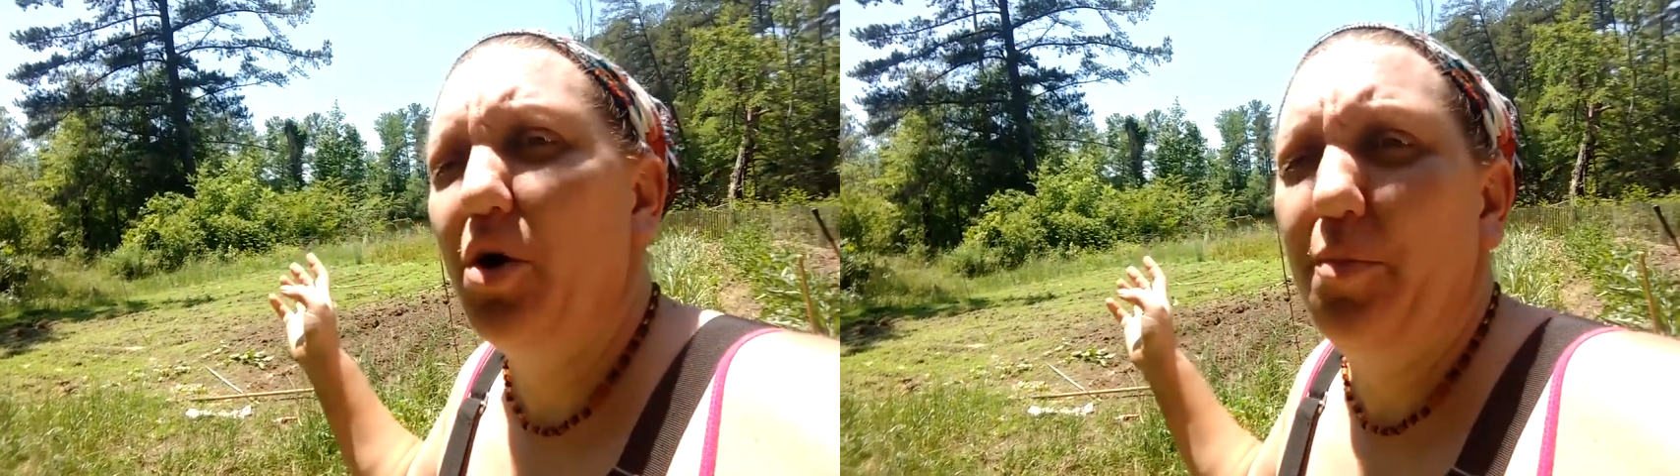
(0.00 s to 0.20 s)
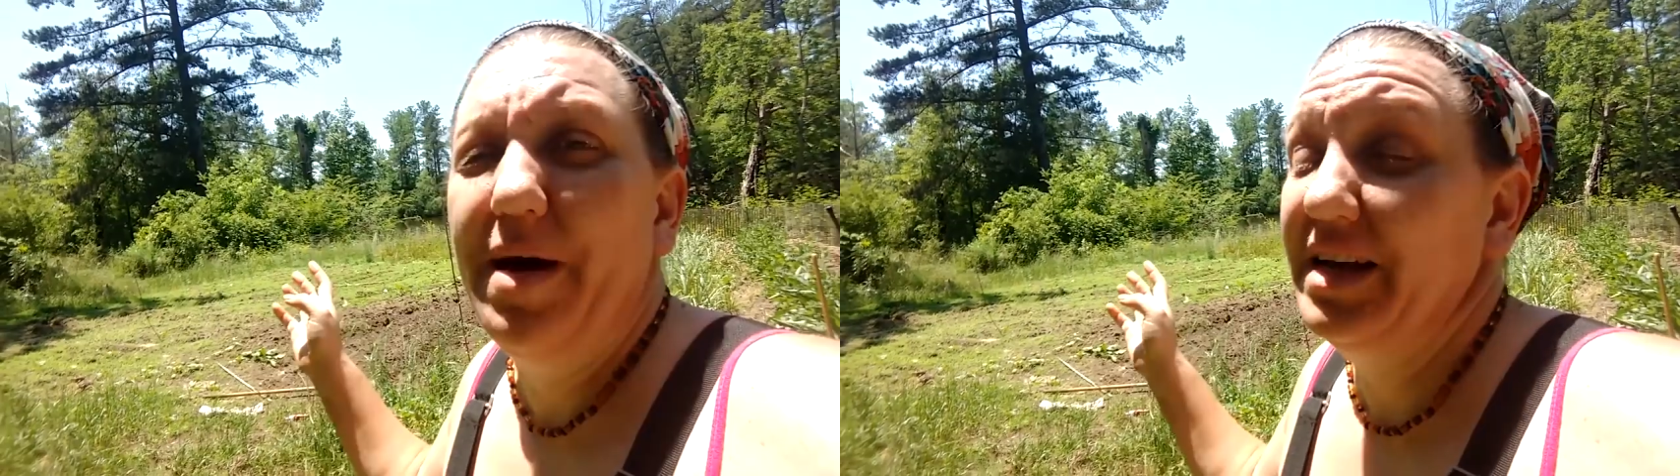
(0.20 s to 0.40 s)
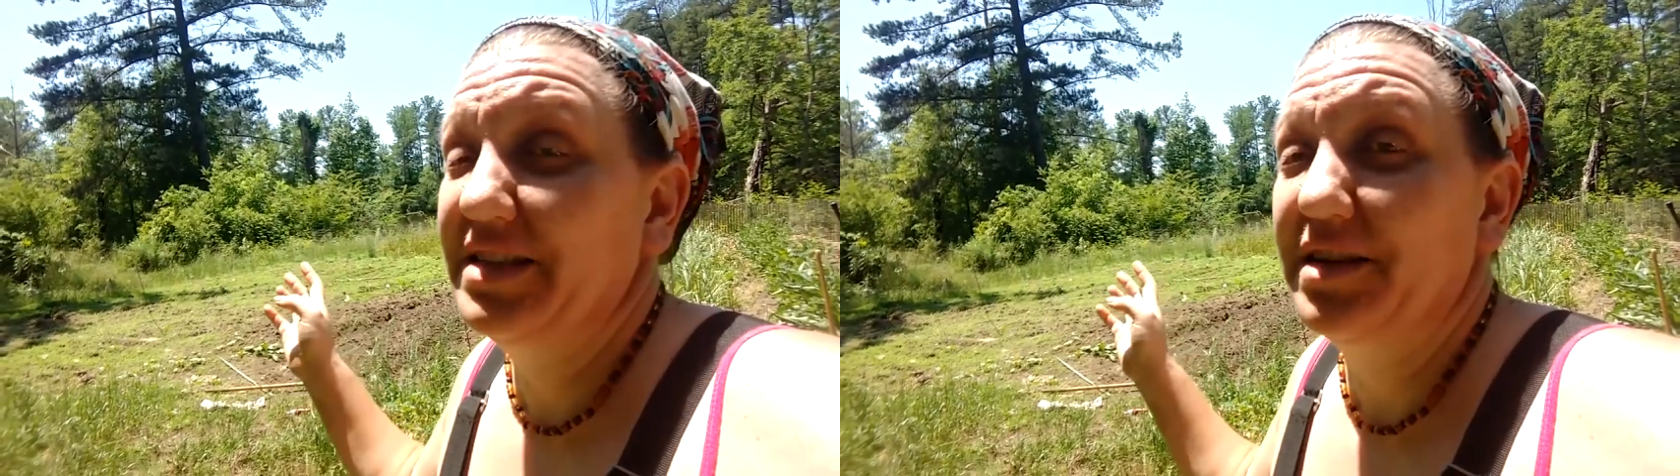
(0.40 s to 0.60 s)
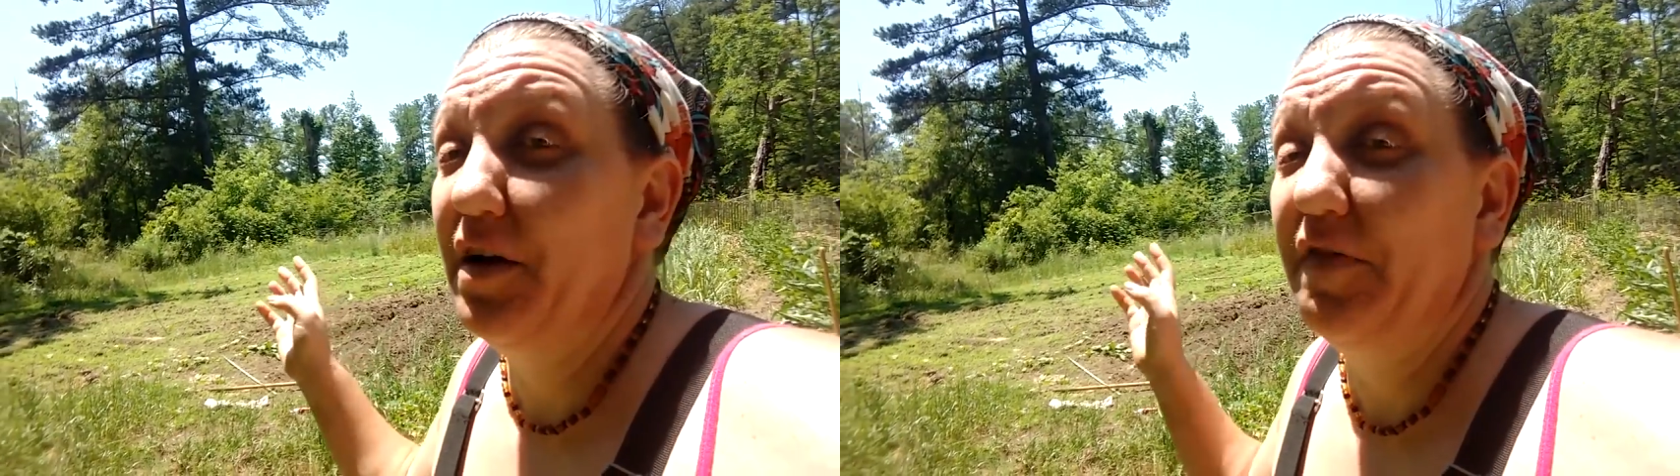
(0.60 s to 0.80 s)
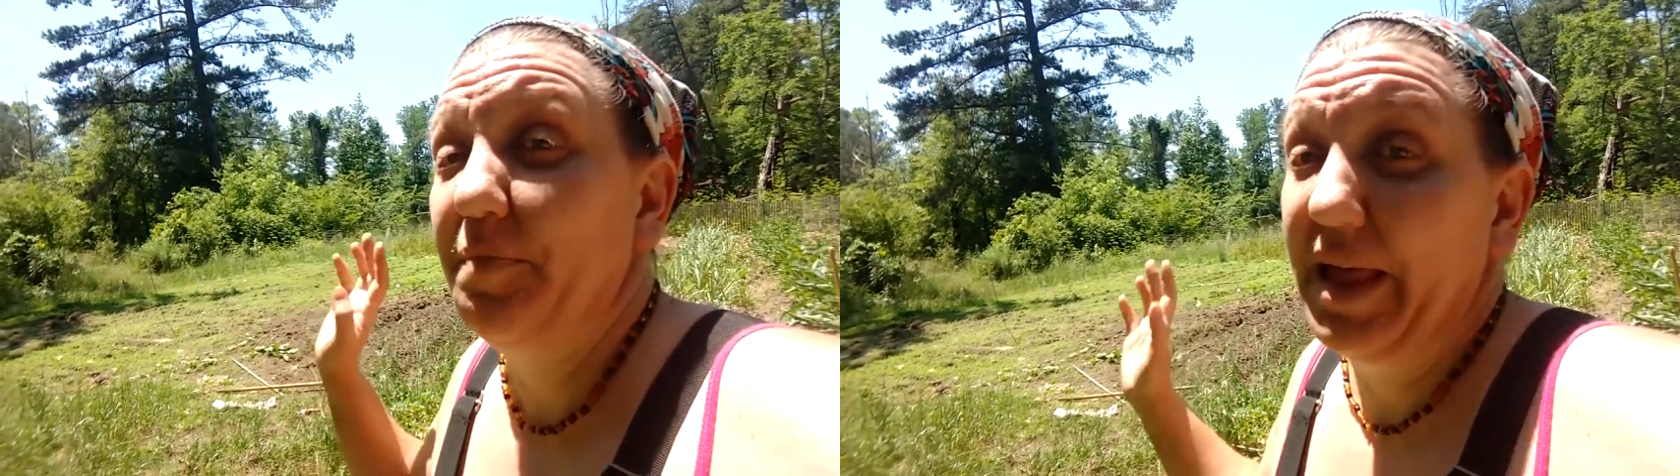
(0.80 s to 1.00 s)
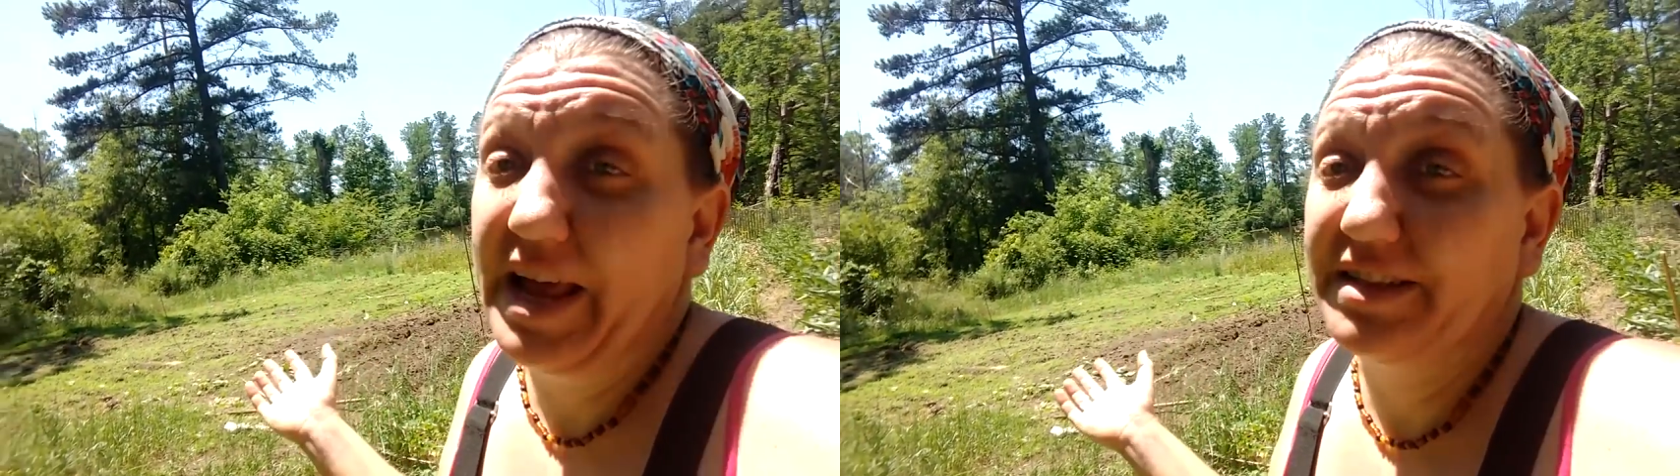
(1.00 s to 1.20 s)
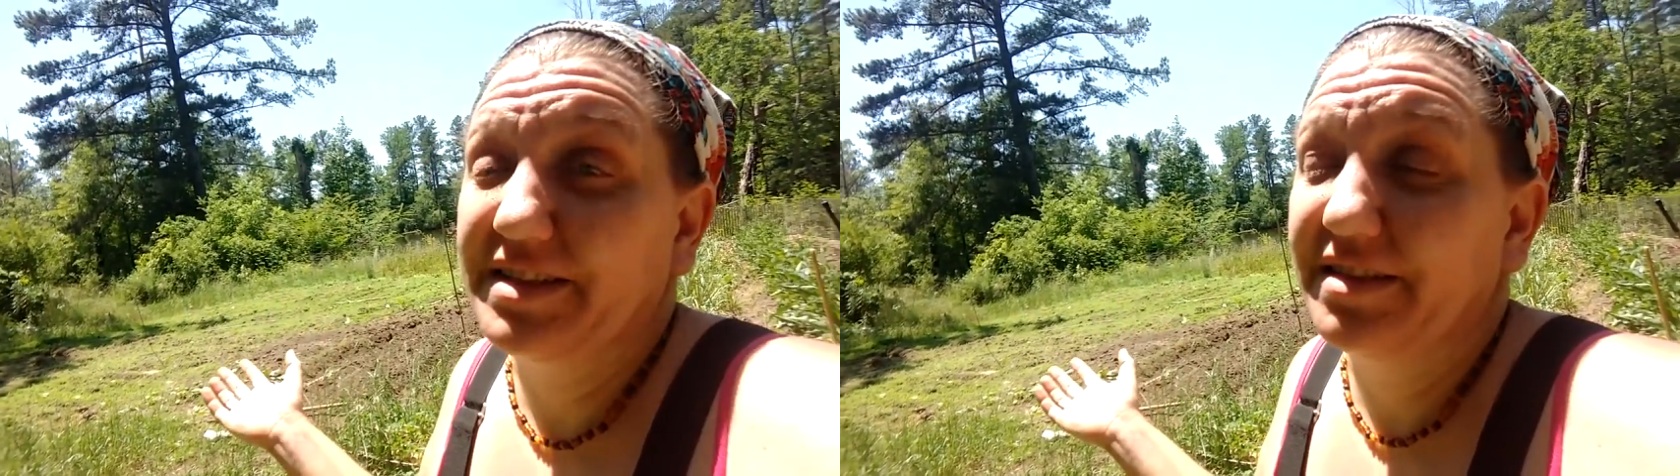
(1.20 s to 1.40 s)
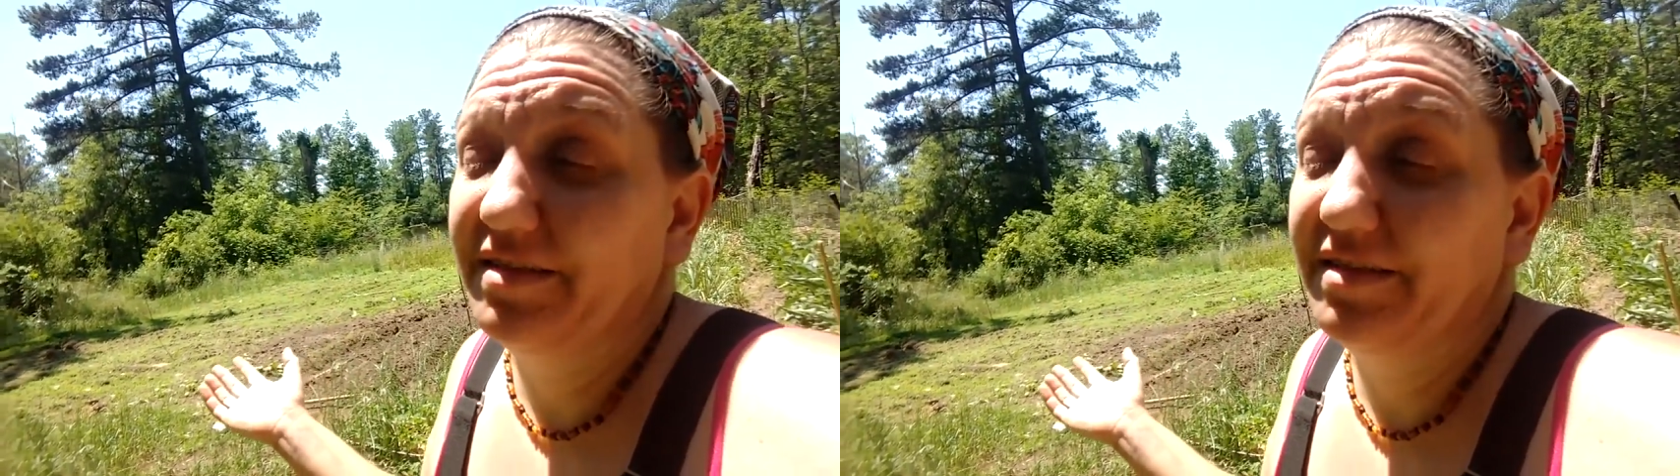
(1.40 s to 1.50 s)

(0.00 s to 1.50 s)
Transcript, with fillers: old mess of plants